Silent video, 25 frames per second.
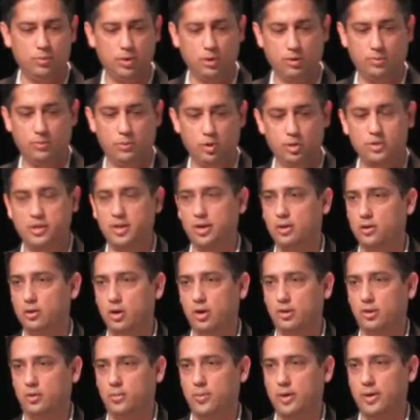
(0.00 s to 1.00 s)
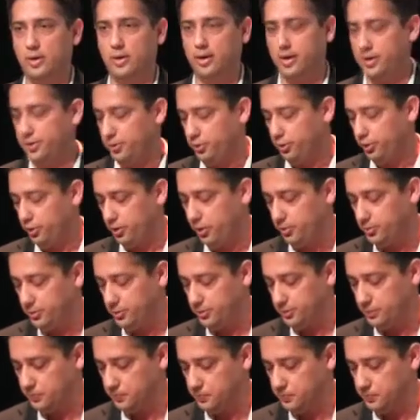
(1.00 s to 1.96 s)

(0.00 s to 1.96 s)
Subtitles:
mostly in North America and Europe.